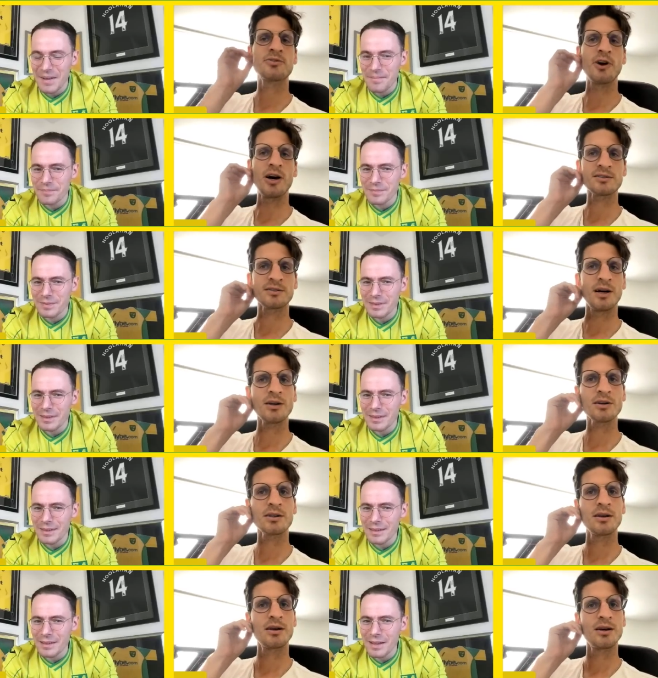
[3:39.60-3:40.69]

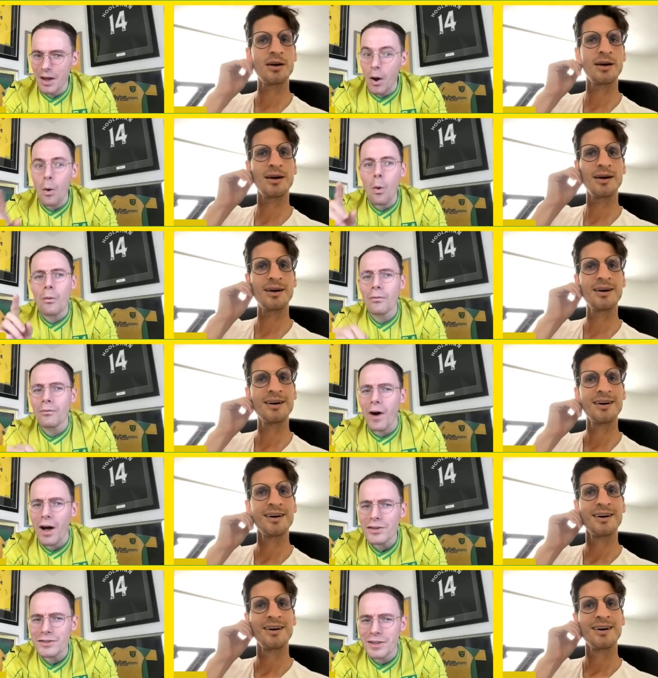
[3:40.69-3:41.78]
Speaker 1: Fastnacht. Uh, oh,
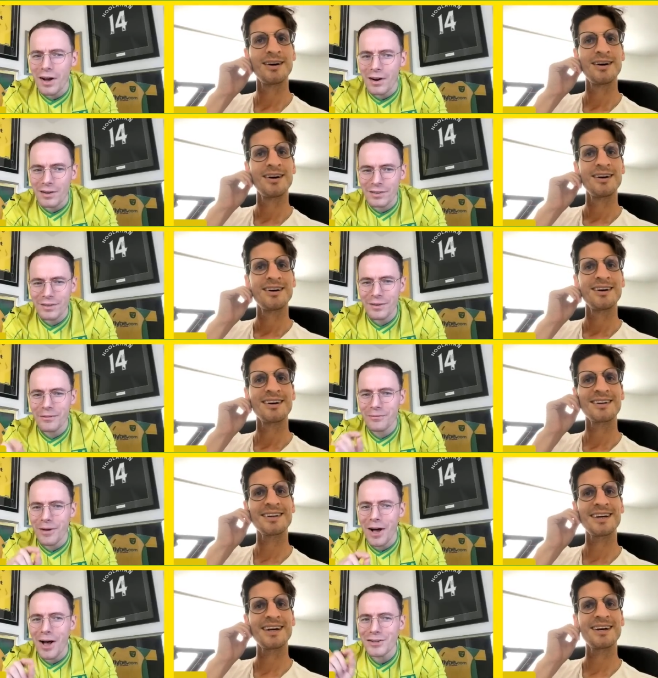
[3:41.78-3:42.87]
Fastnacht.
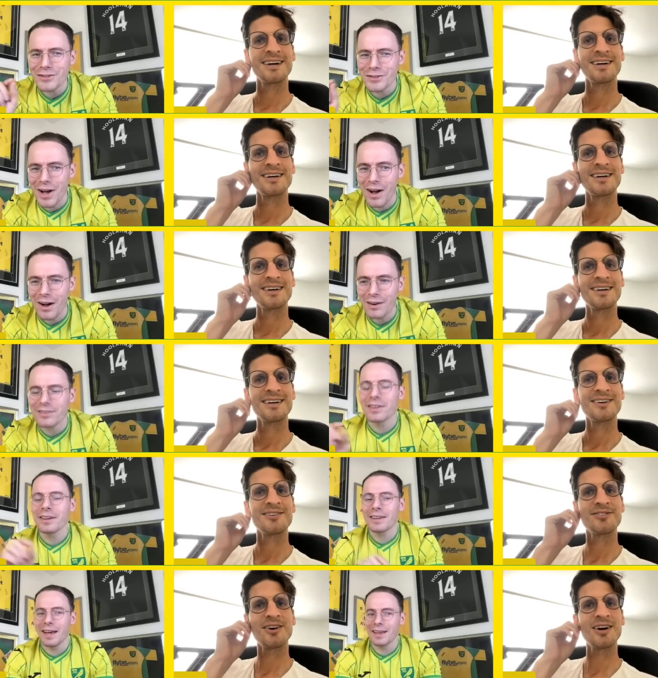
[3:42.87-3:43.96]
Fastnacht.
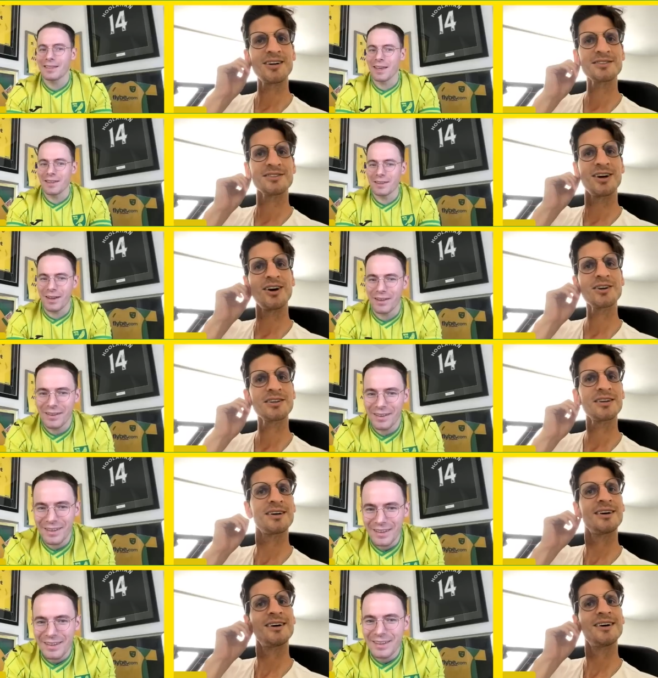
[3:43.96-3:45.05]
Yeah. Okay. Fastnacht.
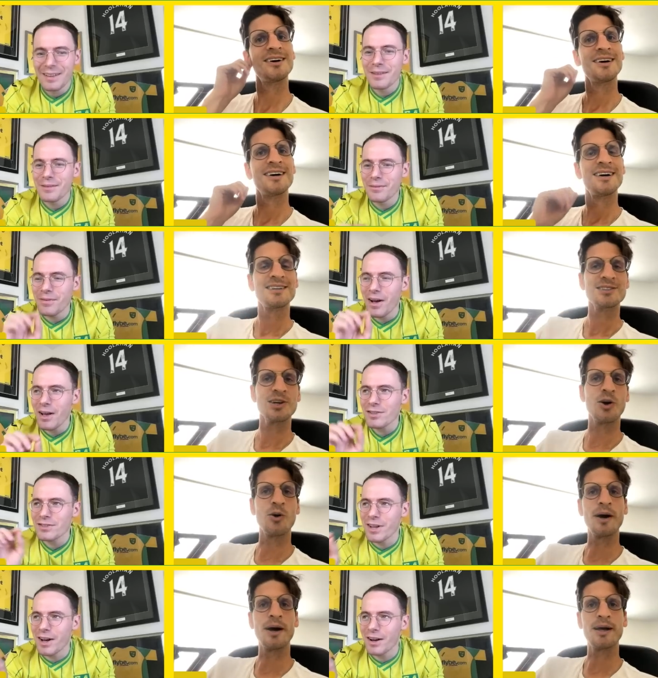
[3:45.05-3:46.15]
Speaker 2: Fast.
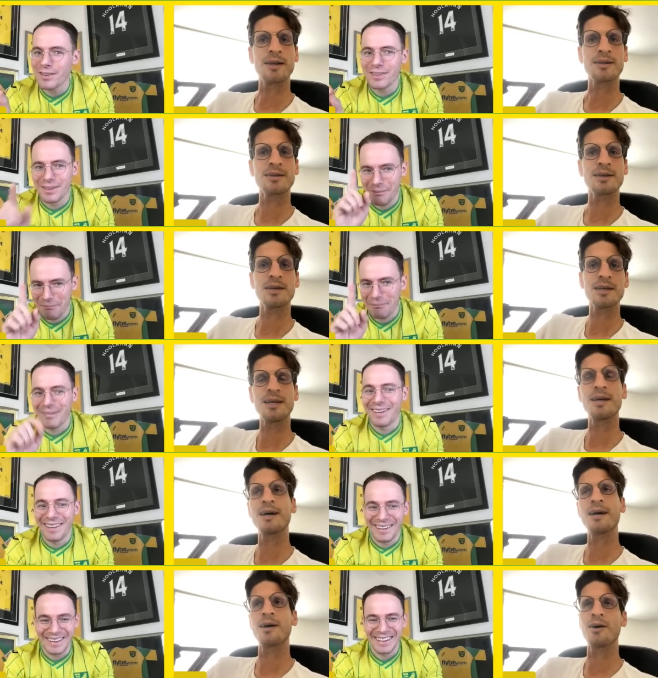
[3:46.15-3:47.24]
So uh, the
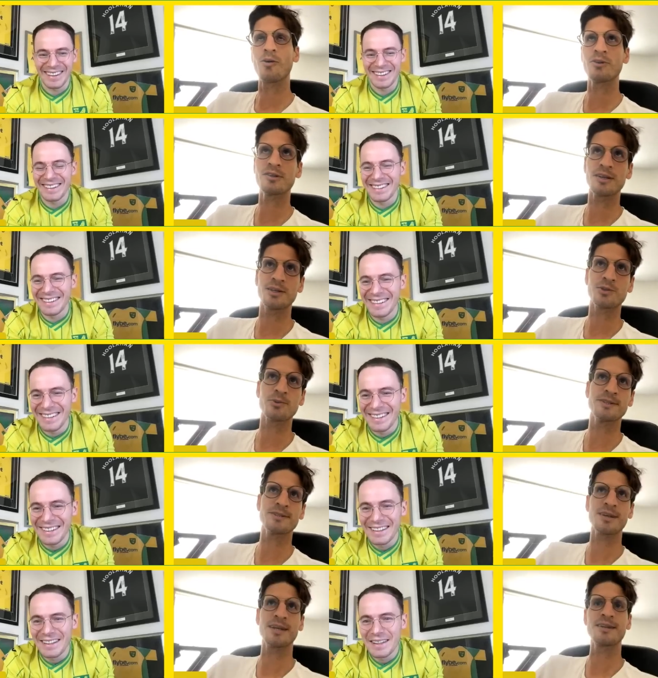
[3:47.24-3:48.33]
uh, obviously in
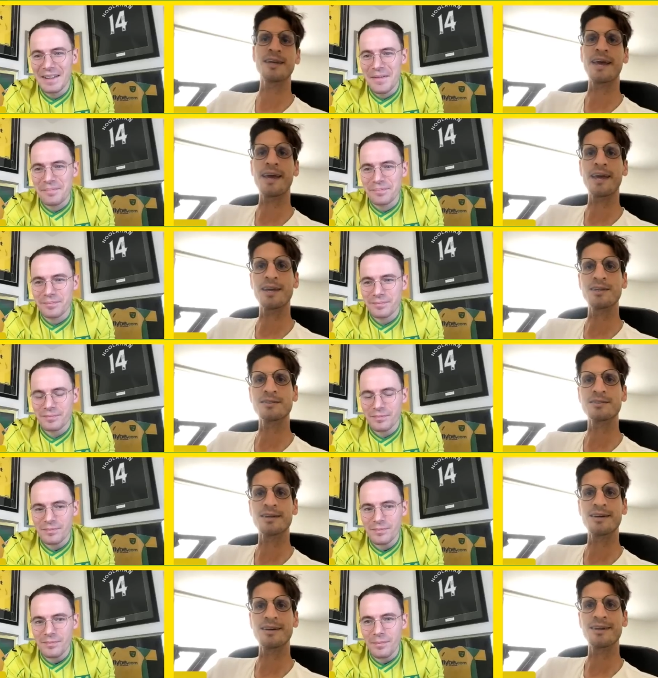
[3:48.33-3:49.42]
Switzerland the A is
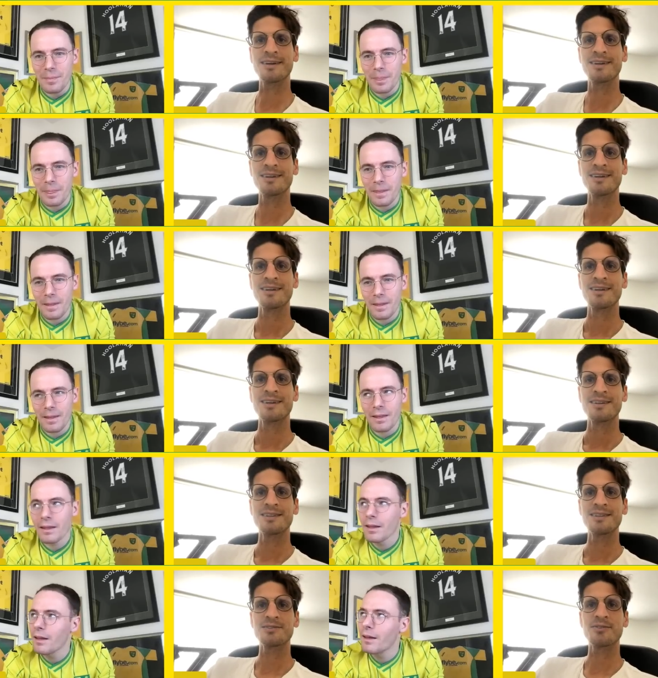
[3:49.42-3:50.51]
uh,
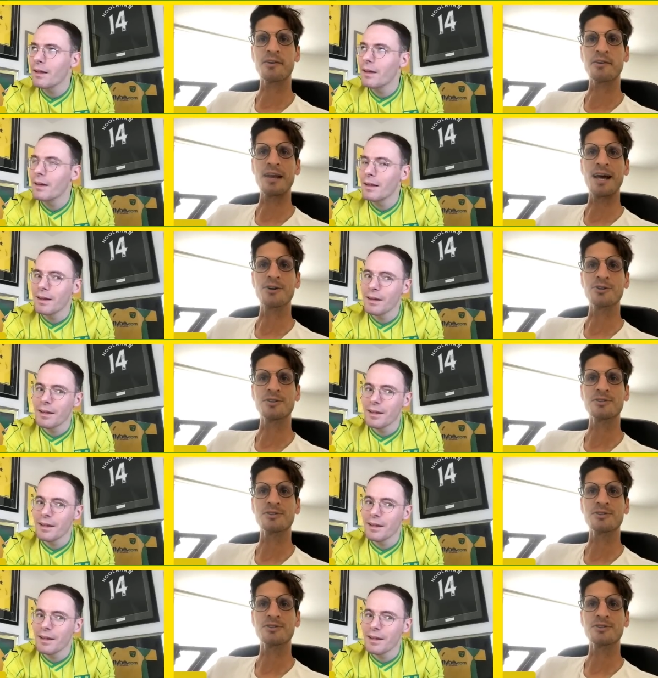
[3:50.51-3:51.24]
is very loud.